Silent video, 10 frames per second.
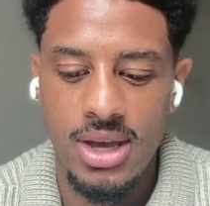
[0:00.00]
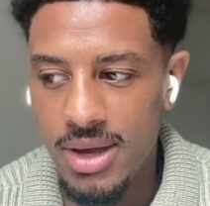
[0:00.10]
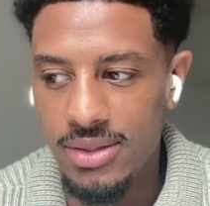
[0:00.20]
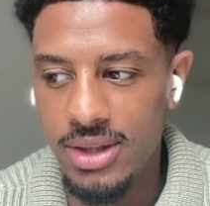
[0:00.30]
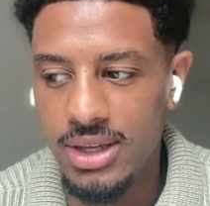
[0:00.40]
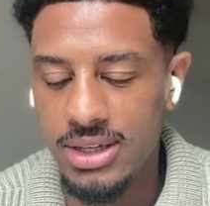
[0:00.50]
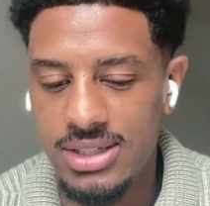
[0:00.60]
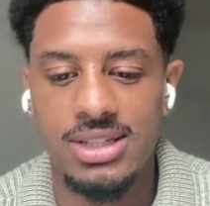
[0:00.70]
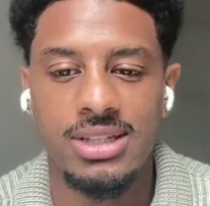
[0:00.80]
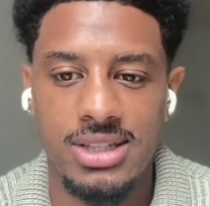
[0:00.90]
And then
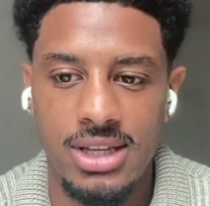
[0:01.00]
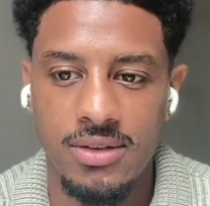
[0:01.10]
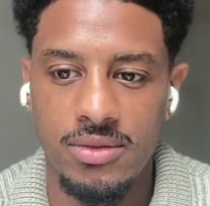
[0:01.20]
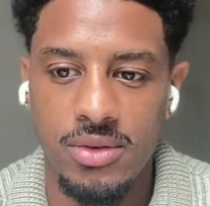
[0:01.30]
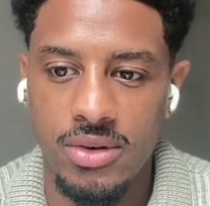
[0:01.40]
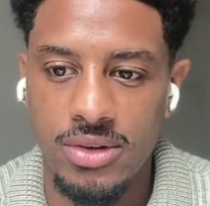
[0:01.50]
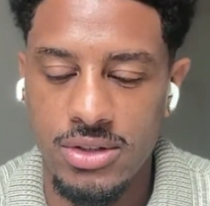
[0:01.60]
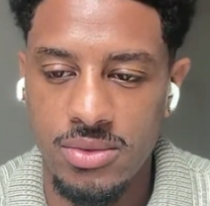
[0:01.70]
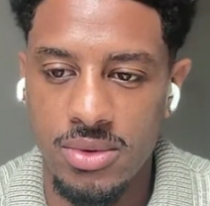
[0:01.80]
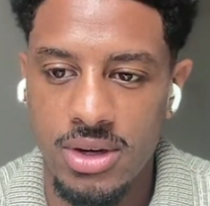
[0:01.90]
since then, have grown
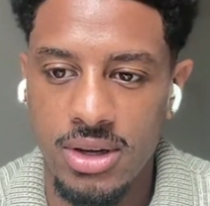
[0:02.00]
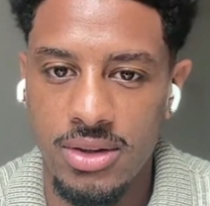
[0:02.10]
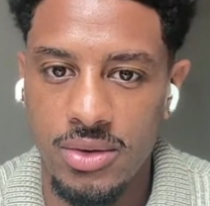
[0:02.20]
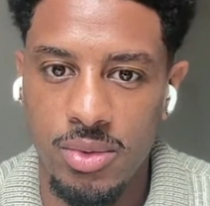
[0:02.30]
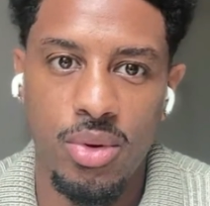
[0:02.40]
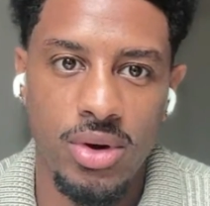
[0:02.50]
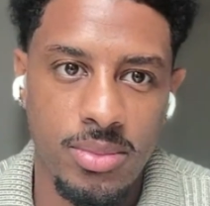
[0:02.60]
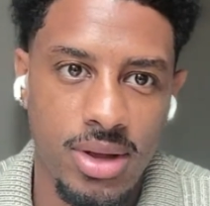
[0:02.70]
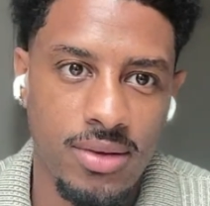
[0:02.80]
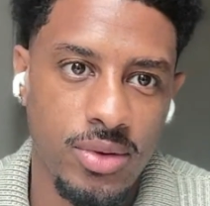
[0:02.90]
into working on the reporting
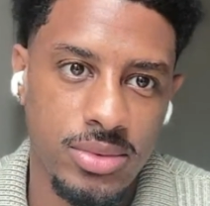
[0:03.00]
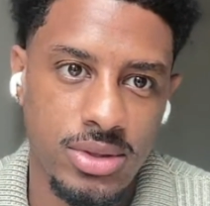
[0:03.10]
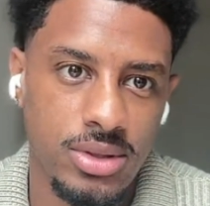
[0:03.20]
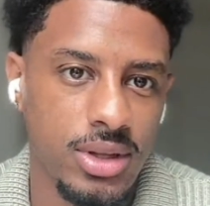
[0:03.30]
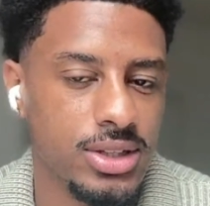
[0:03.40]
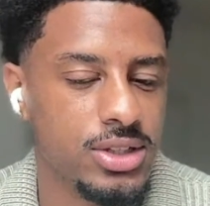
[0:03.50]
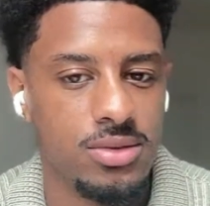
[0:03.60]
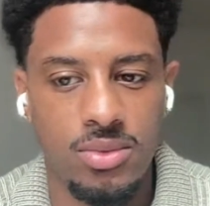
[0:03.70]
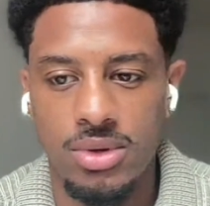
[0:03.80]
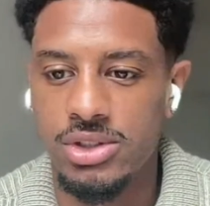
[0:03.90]
platform. So
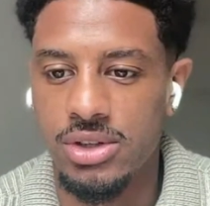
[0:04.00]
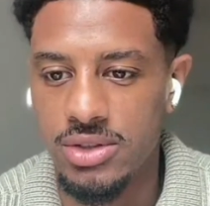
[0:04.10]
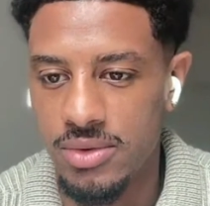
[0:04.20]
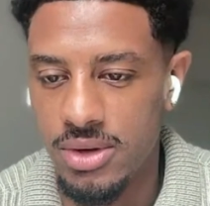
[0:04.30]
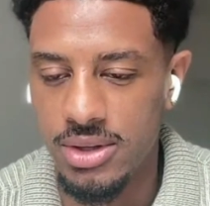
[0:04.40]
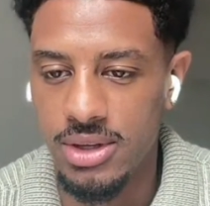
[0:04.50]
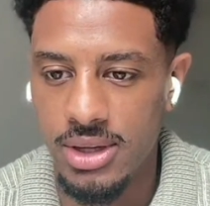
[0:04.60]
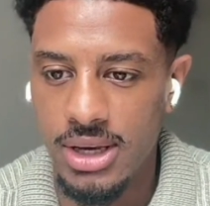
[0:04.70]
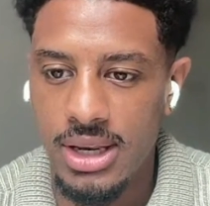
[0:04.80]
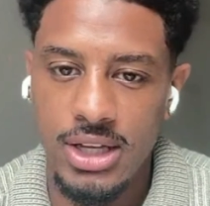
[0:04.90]
we're in charge of all the
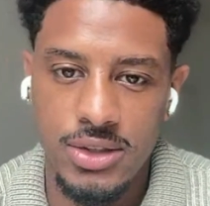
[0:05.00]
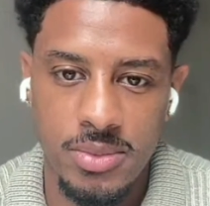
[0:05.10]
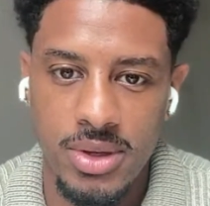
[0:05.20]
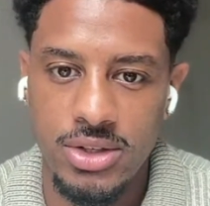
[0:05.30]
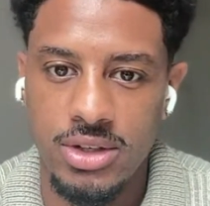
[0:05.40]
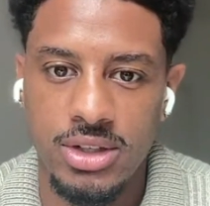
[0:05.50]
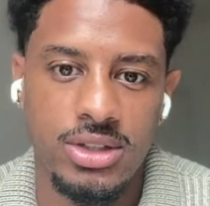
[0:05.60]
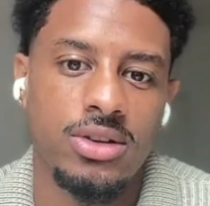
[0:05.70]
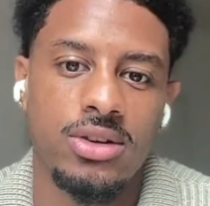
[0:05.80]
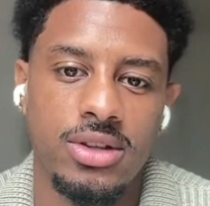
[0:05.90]
engagement
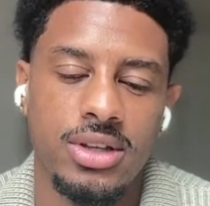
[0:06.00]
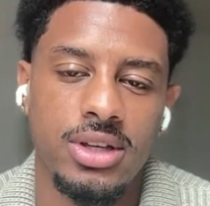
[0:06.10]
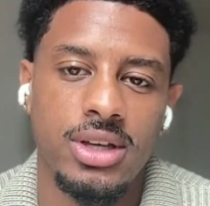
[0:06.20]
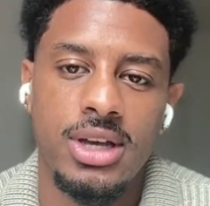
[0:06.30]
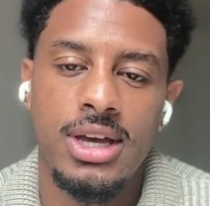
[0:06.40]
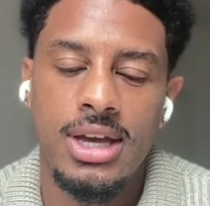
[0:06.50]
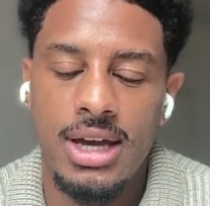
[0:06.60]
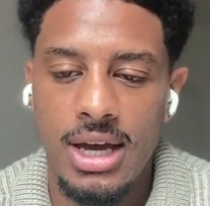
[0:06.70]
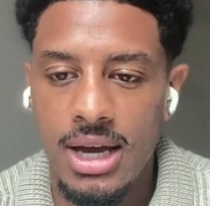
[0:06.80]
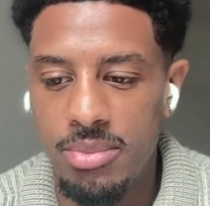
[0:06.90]
metrics, all the
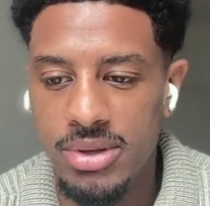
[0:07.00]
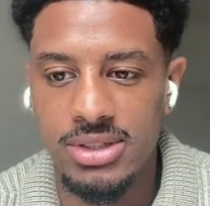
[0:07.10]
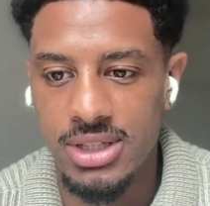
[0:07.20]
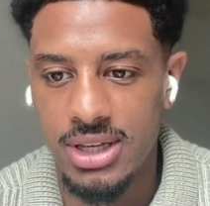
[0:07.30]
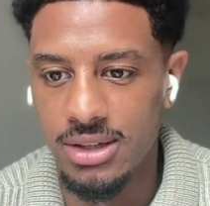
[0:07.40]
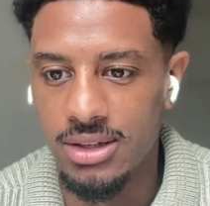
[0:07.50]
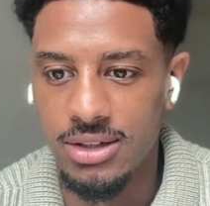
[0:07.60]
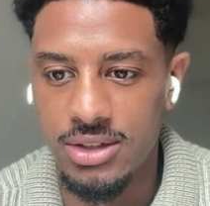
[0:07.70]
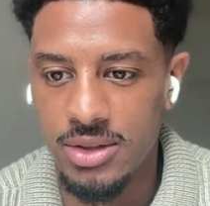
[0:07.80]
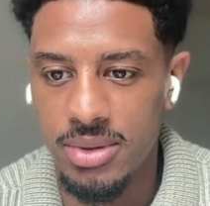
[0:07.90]
business
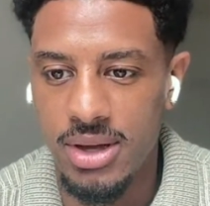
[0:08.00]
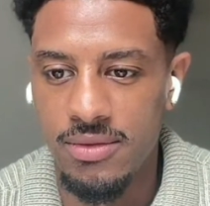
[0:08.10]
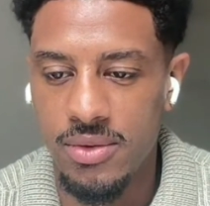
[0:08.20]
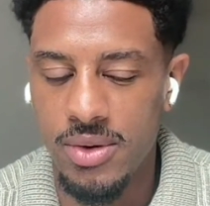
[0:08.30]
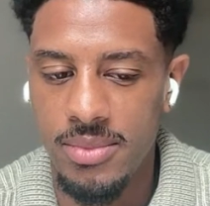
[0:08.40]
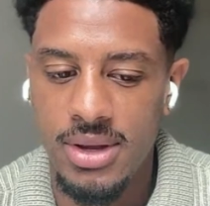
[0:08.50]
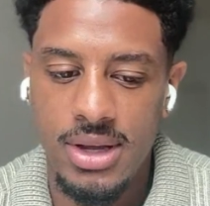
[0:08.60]
analytics on the platform.